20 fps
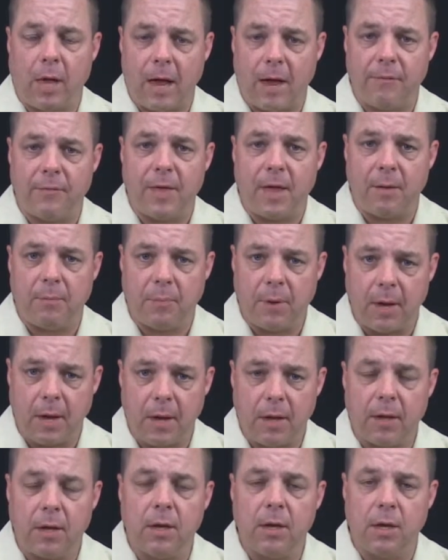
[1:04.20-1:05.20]
we'll have that
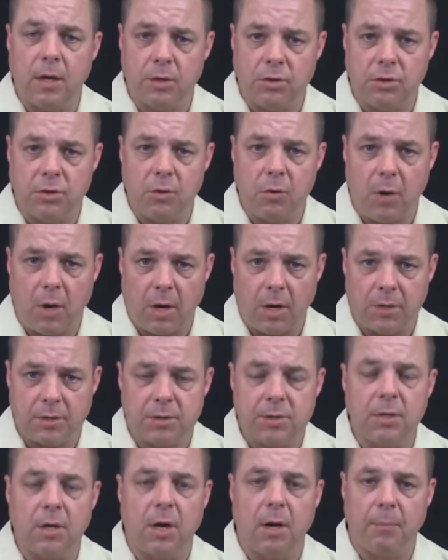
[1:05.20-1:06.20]
bank issue
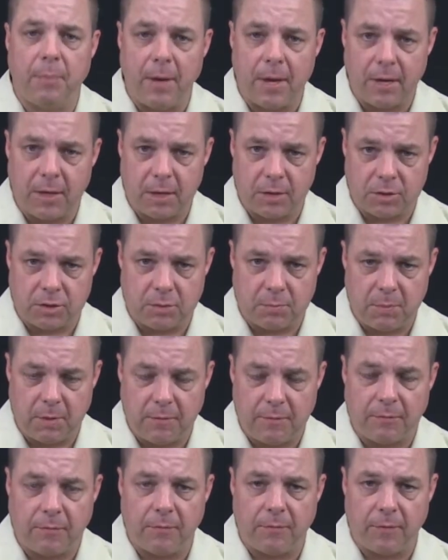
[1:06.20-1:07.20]
us a bank
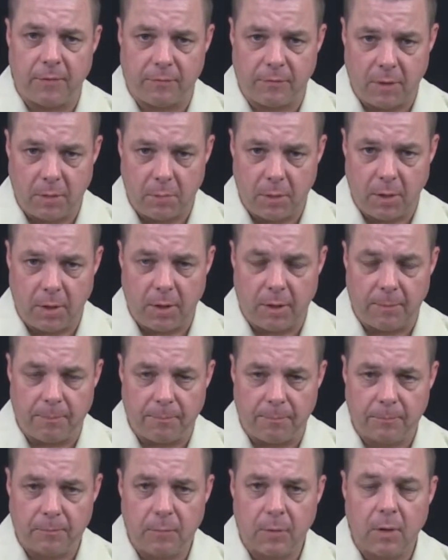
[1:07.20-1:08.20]
instrument for $50 million.
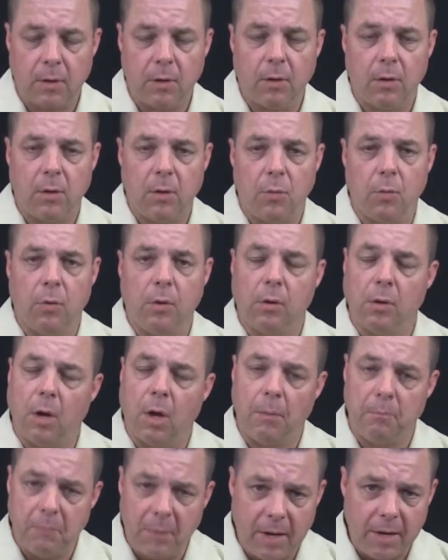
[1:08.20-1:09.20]

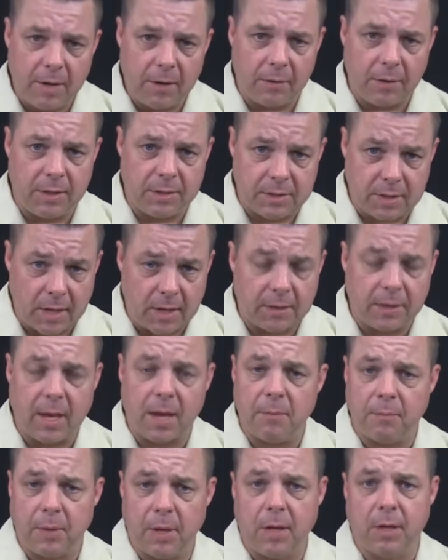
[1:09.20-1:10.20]
We'll immediately take
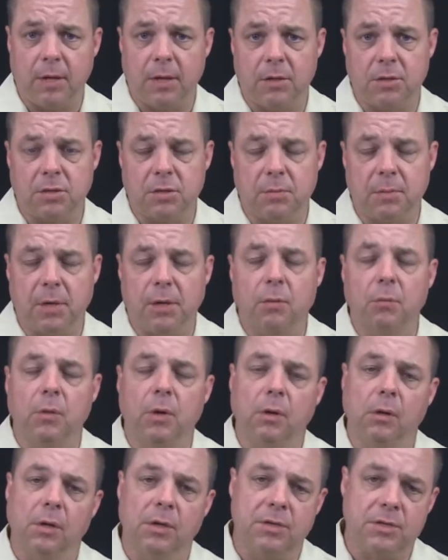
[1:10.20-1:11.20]
that bank instrument,
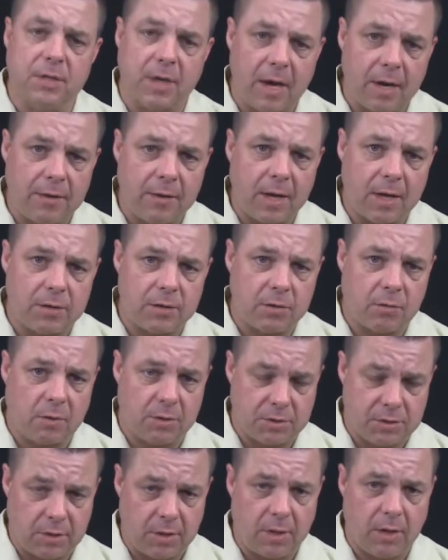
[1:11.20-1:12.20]
we will assign that to
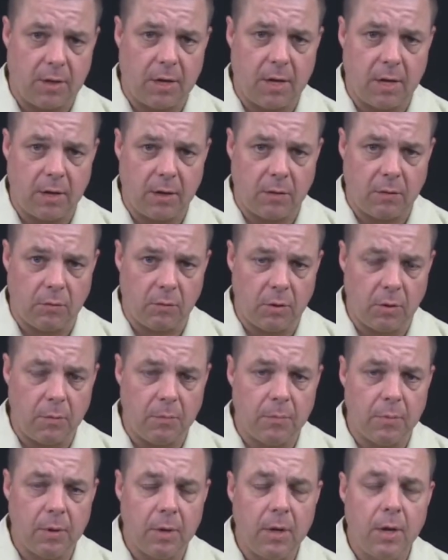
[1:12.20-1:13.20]
our syndicated
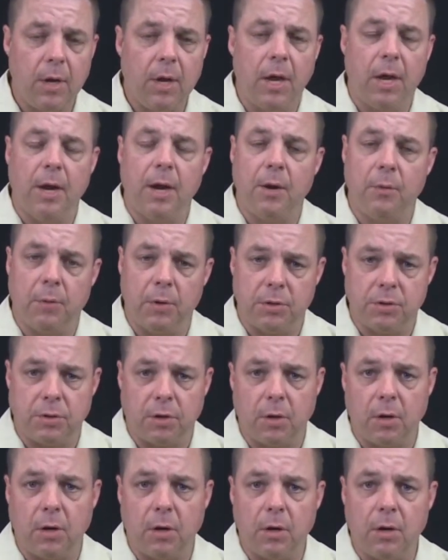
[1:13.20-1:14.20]
group, and in
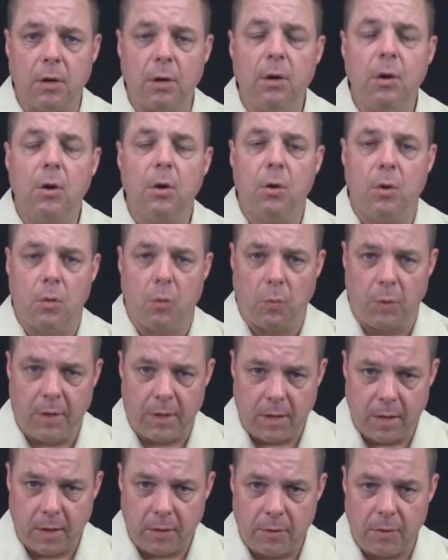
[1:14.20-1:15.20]
return,
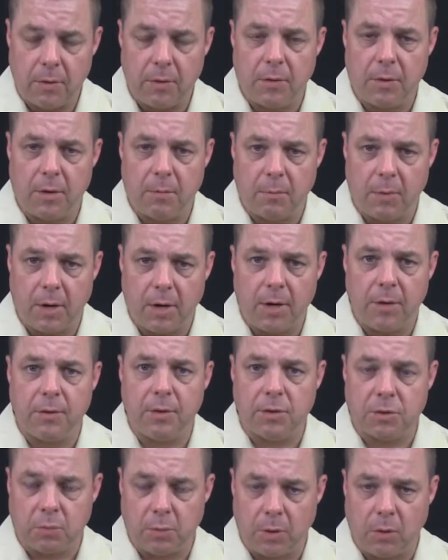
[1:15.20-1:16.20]
we get the money
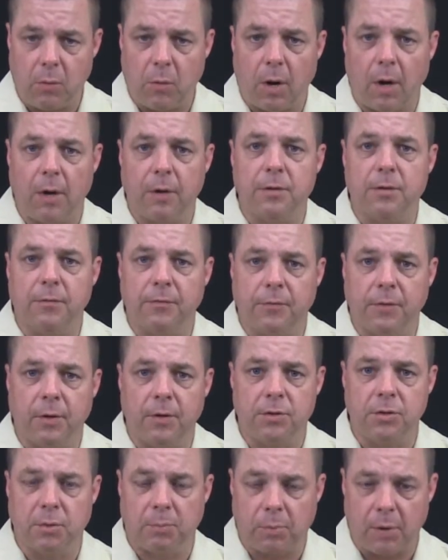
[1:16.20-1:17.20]
that's required to
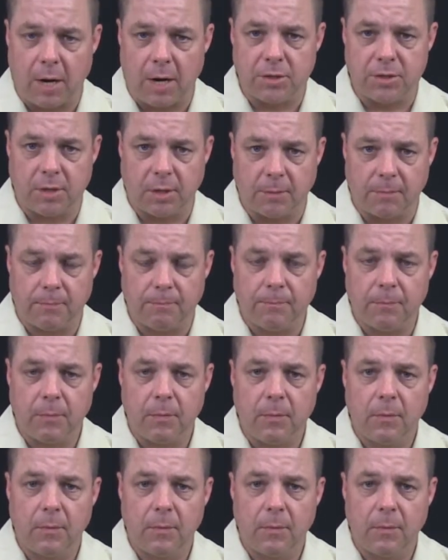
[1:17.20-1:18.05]
fund your project.